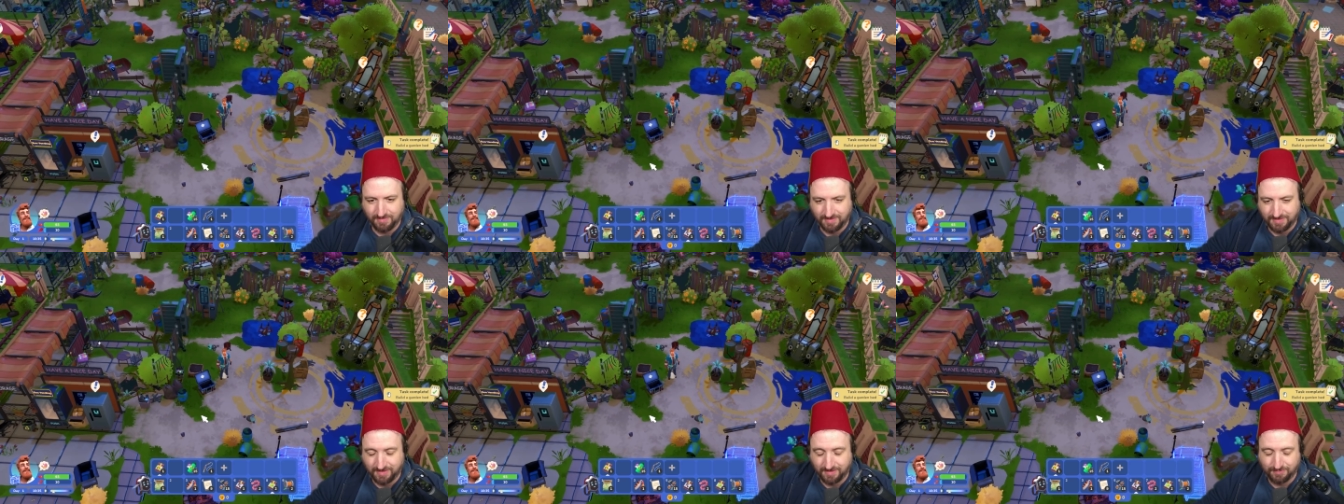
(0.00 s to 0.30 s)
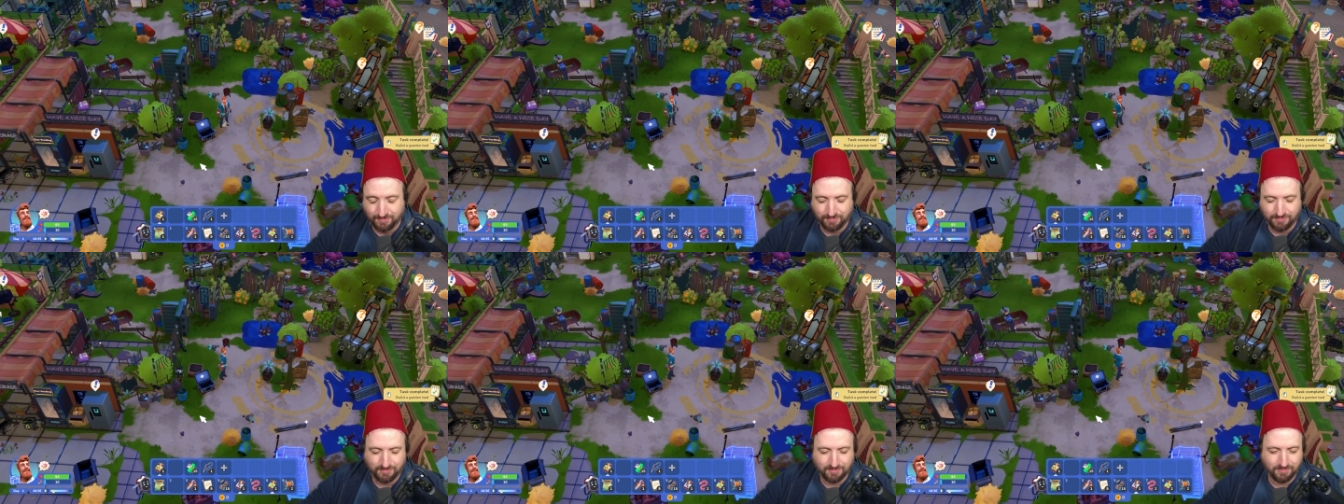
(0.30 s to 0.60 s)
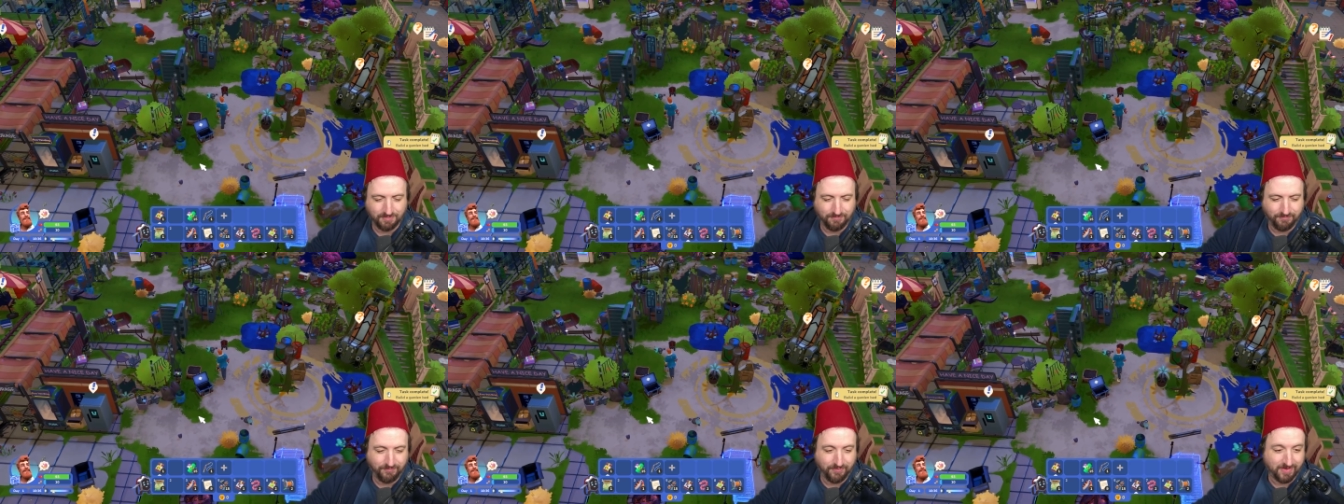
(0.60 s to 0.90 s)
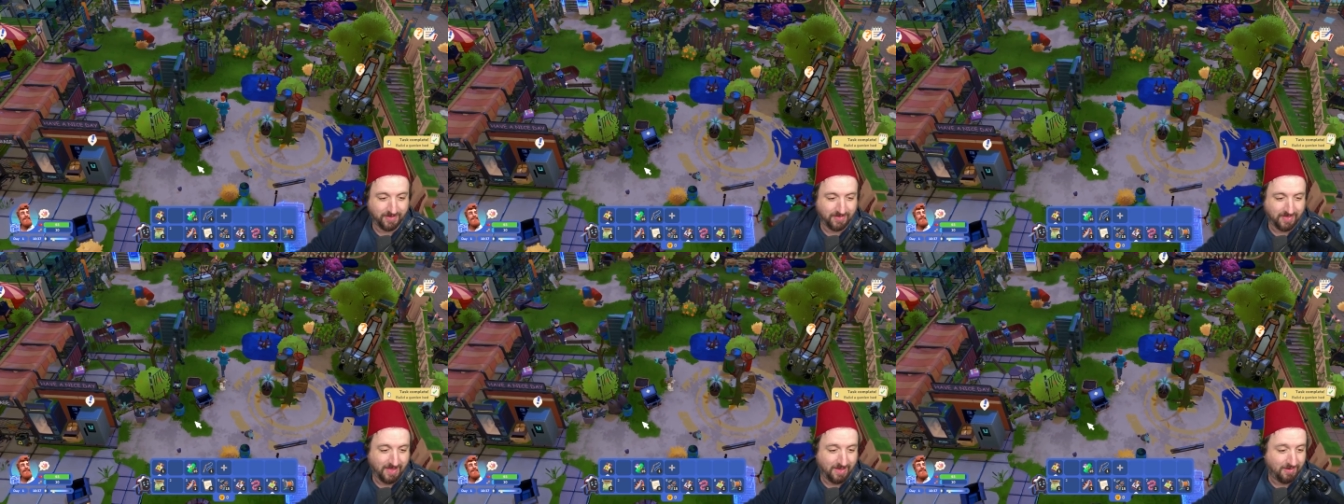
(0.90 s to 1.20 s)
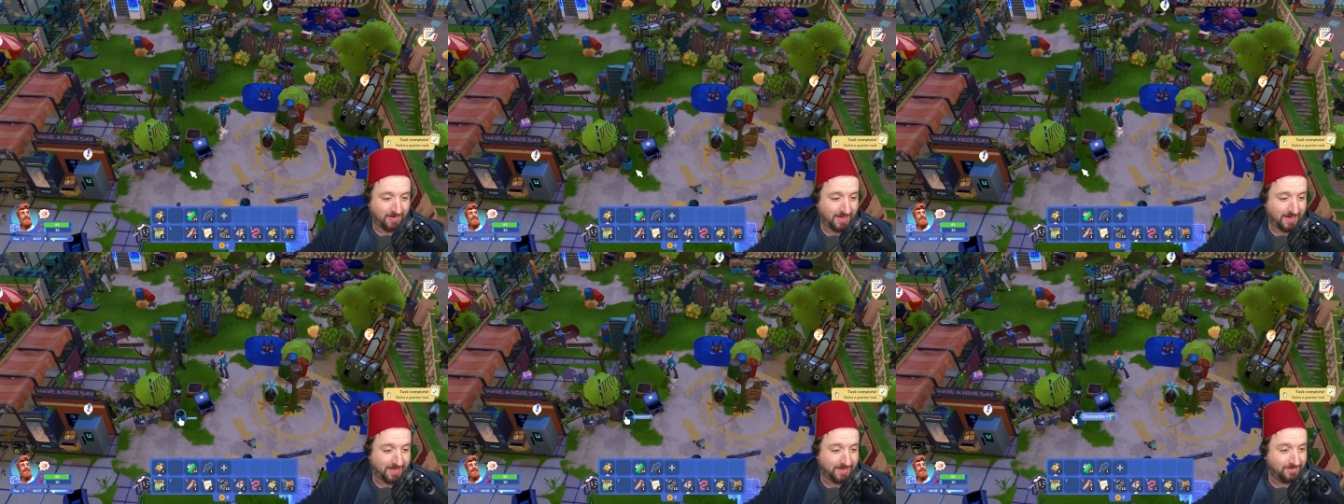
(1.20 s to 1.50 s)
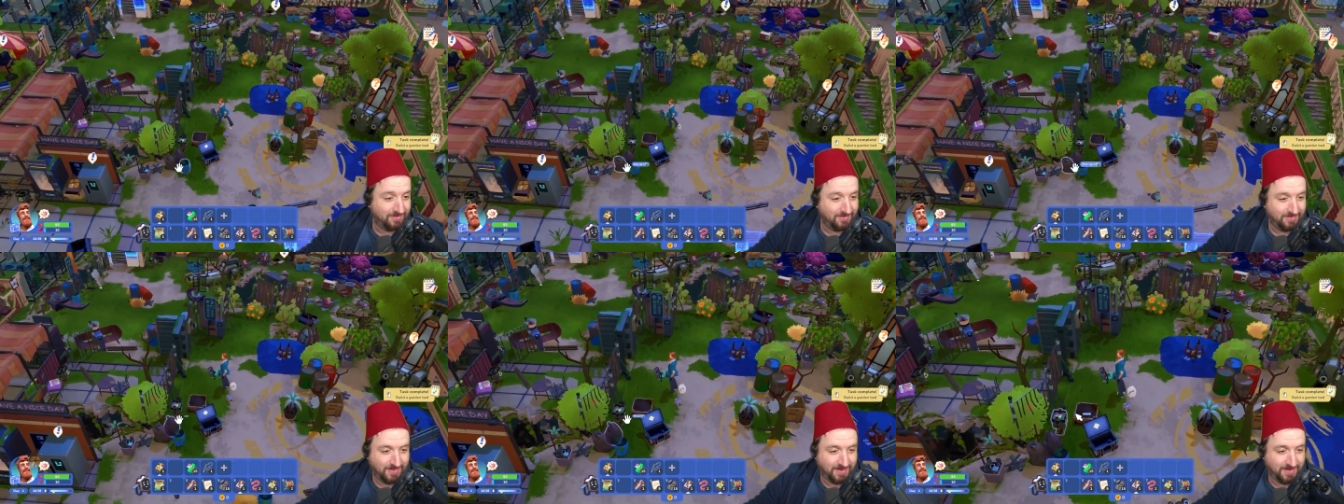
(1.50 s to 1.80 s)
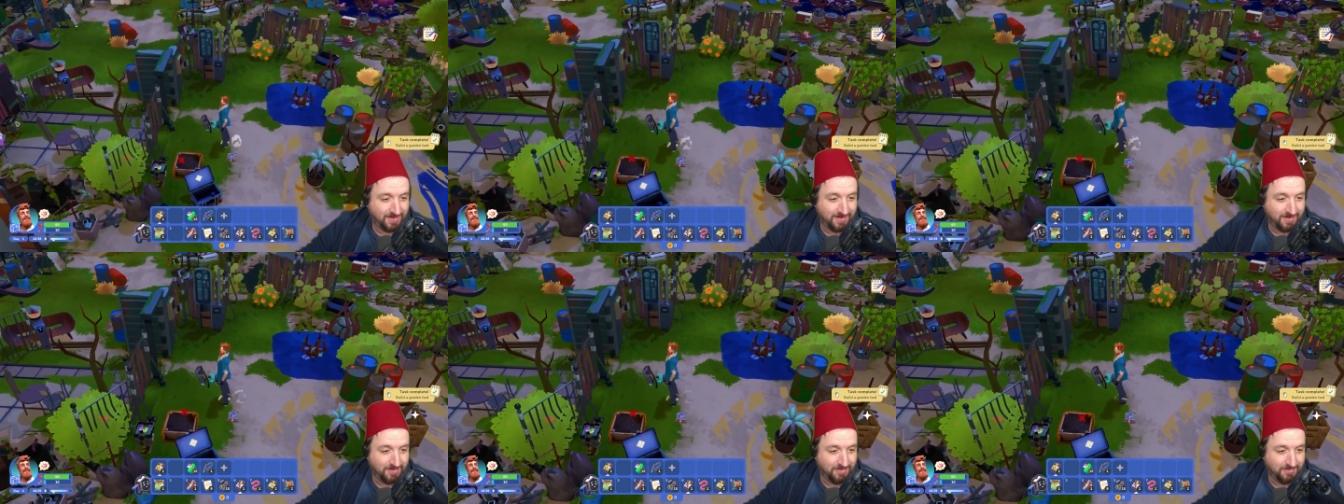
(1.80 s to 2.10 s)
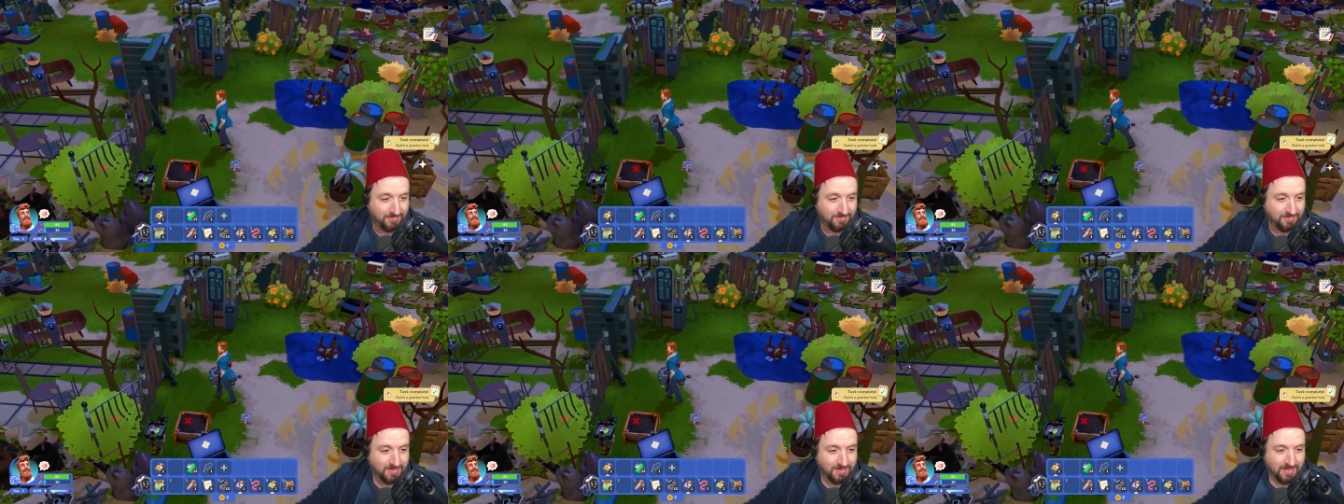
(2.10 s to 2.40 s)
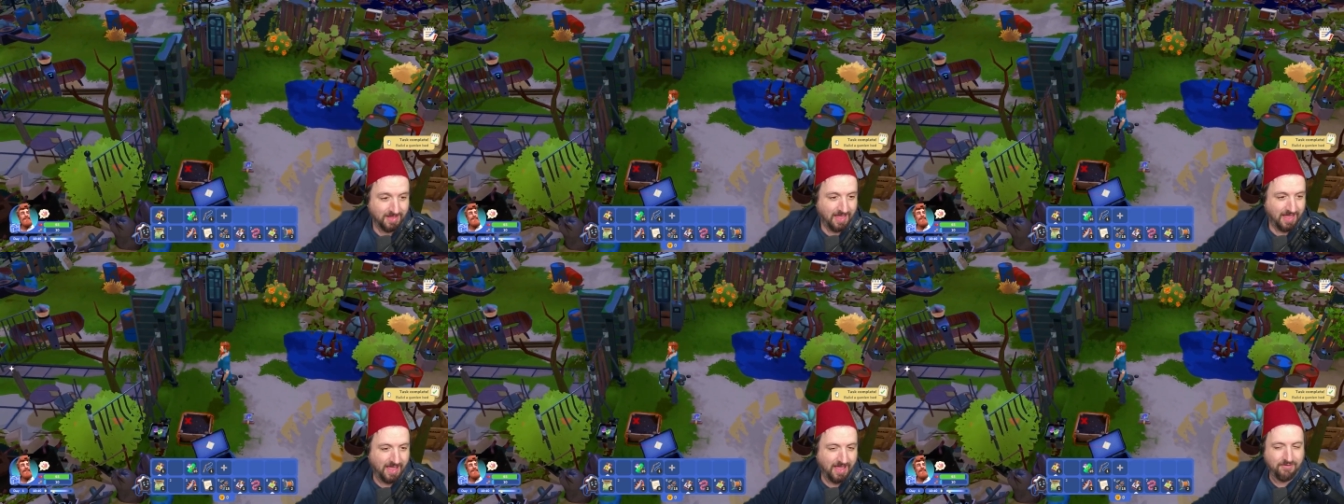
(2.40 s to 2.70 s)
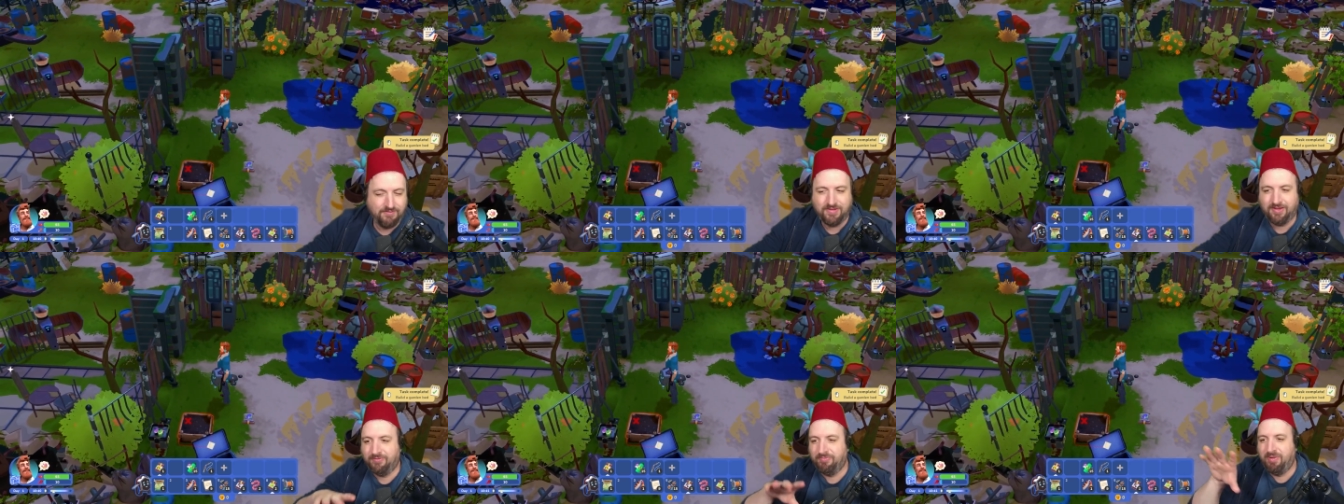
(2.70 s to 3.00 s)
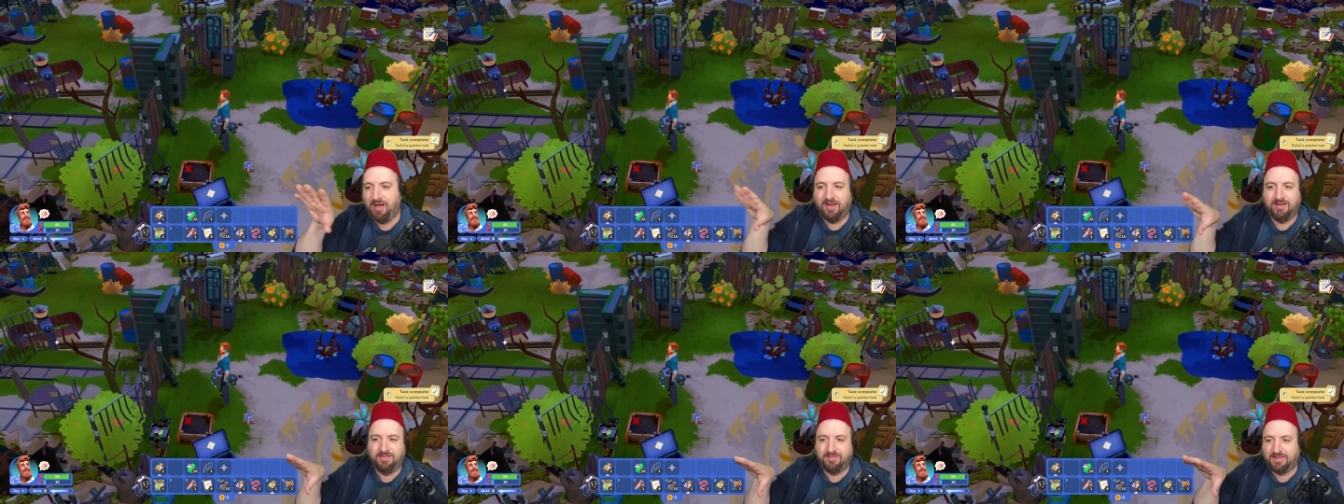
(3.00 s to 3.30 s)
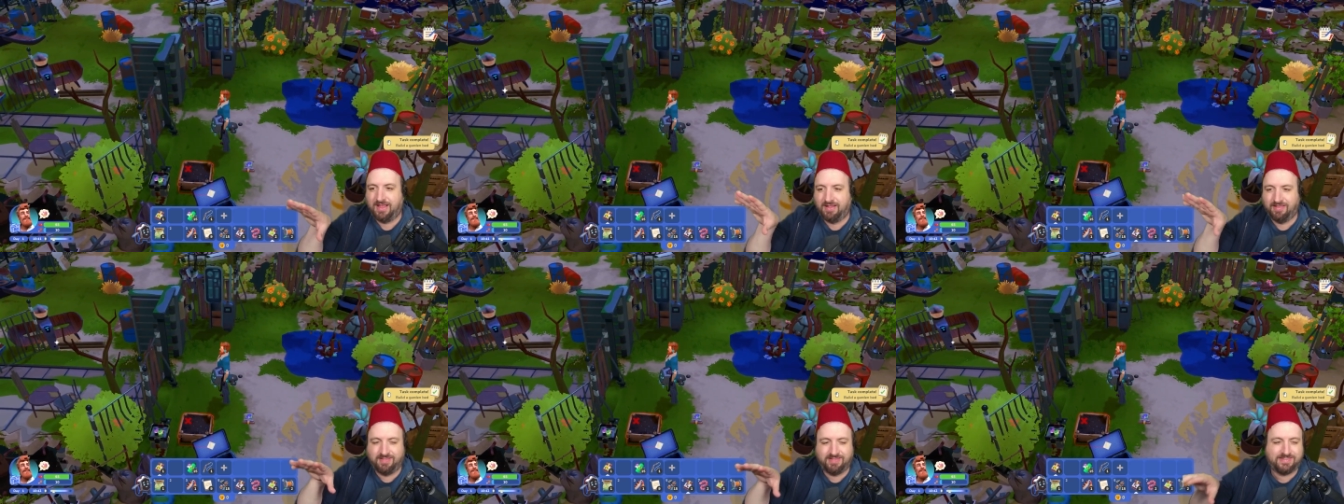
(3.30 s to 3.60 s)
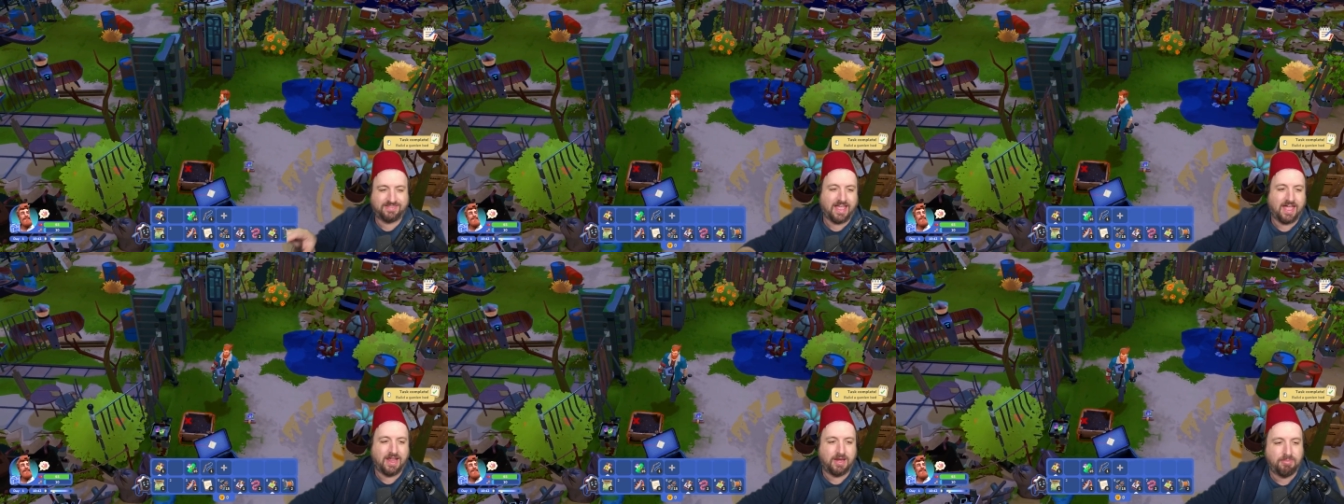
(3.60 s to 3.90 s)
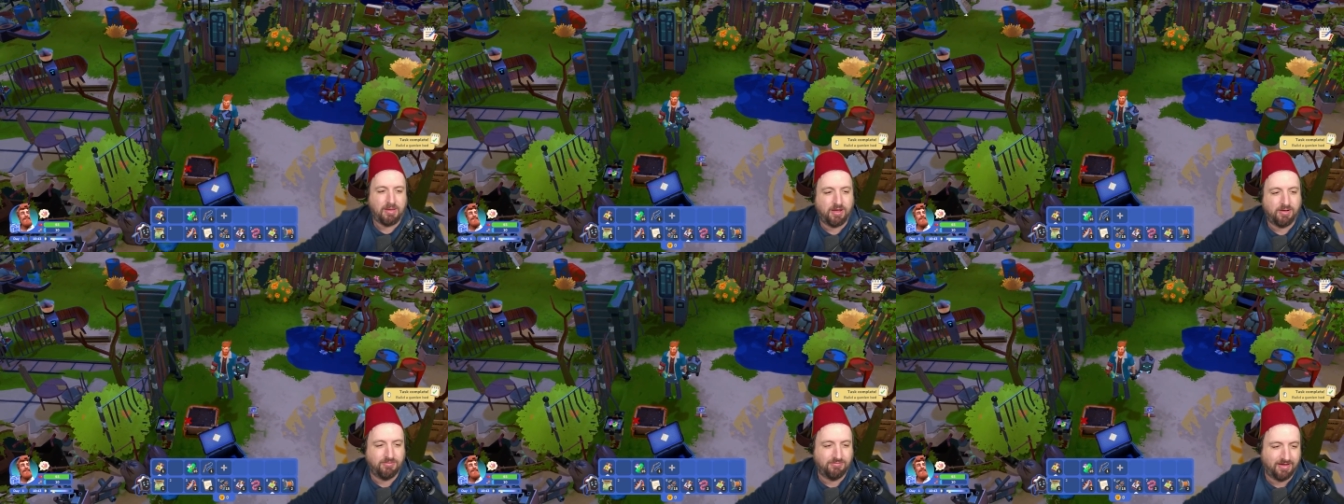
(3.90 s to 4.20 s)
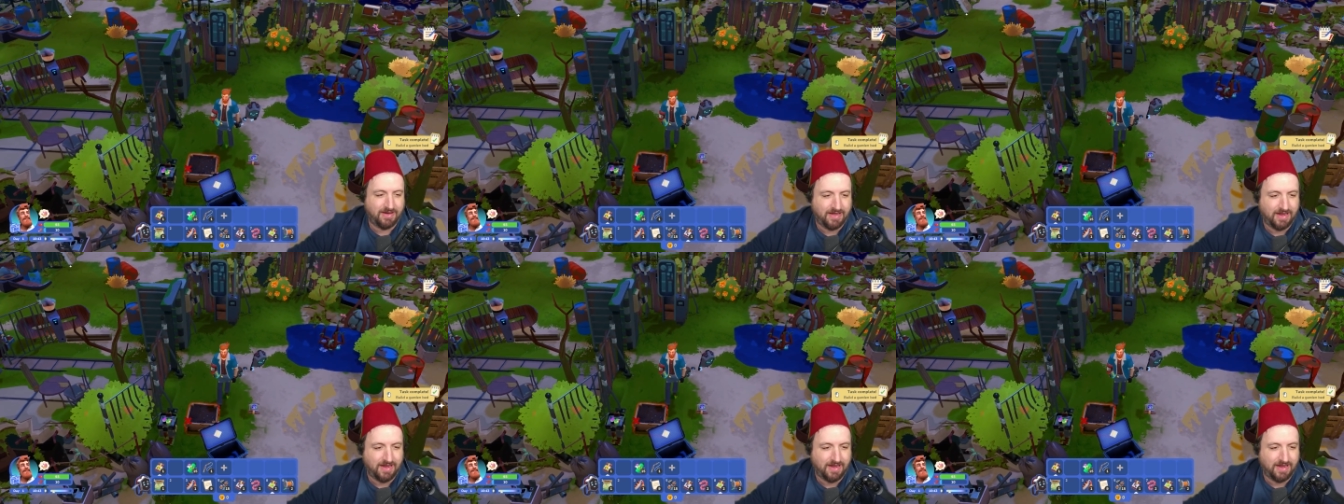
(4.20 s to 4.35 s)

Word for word: guess we'll figure that out later. I don't know. Everything of mine is just kind of scattered about right